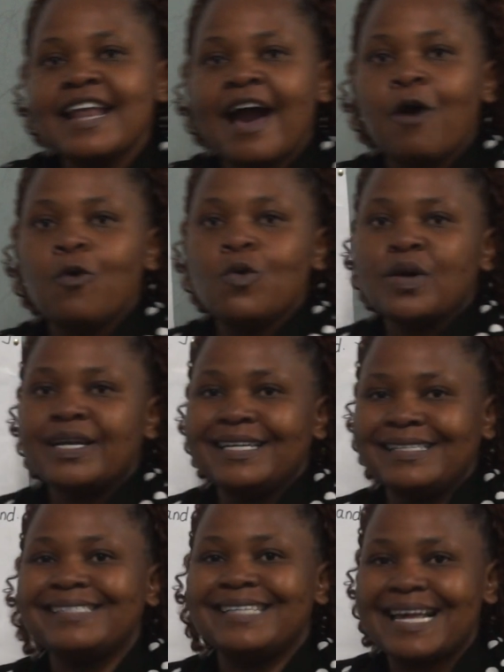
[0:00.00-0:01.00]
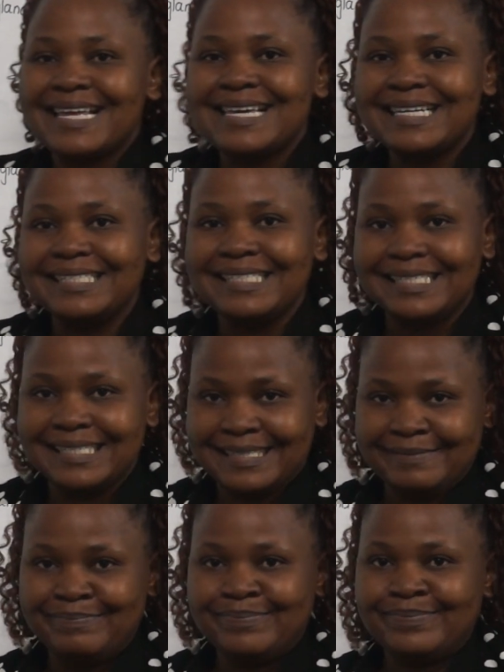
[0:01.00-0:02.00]
now is the kidney.
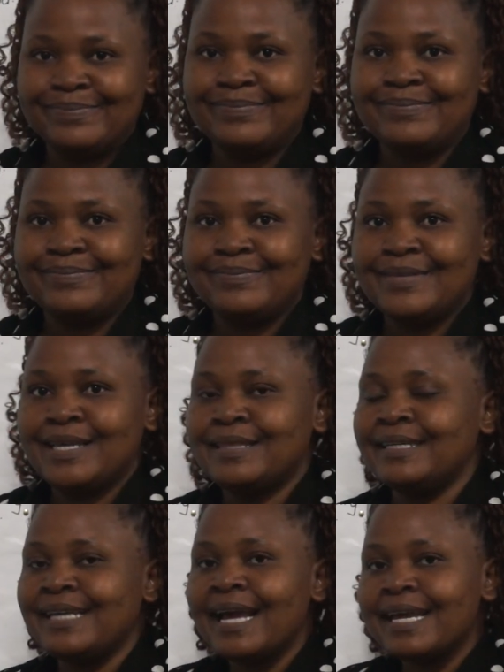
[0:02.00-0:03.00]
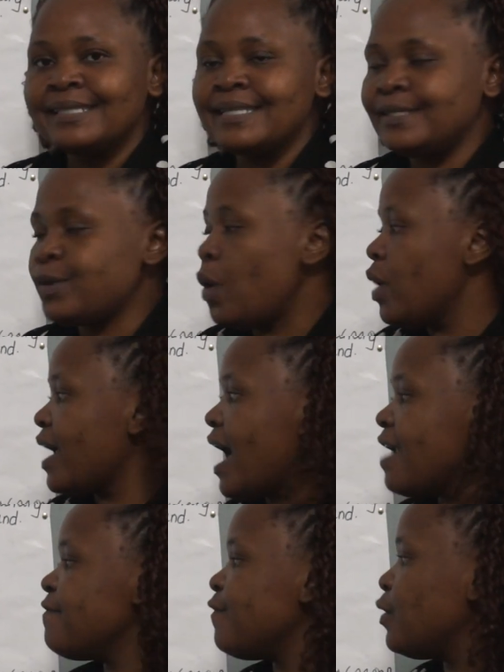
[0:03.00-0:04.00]
The targeted
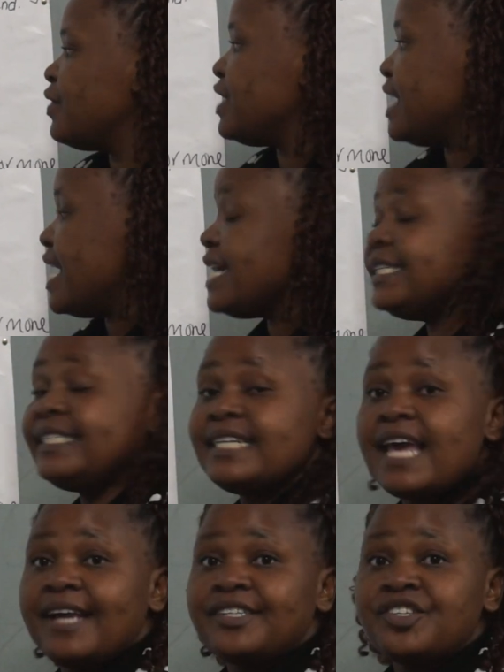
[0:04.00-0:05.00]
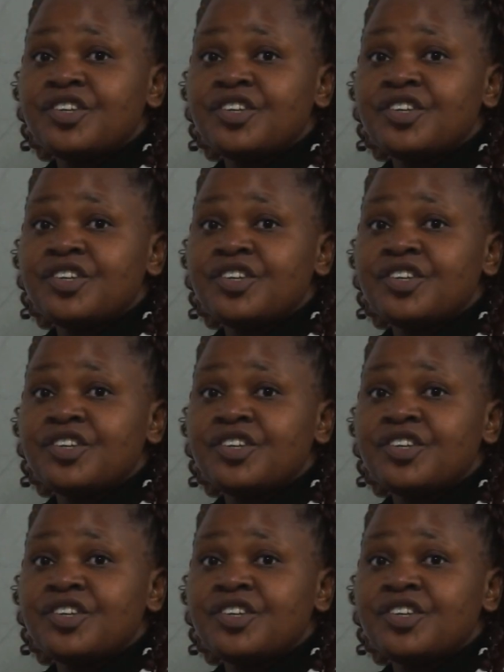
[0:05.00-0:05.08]
organ for the ADH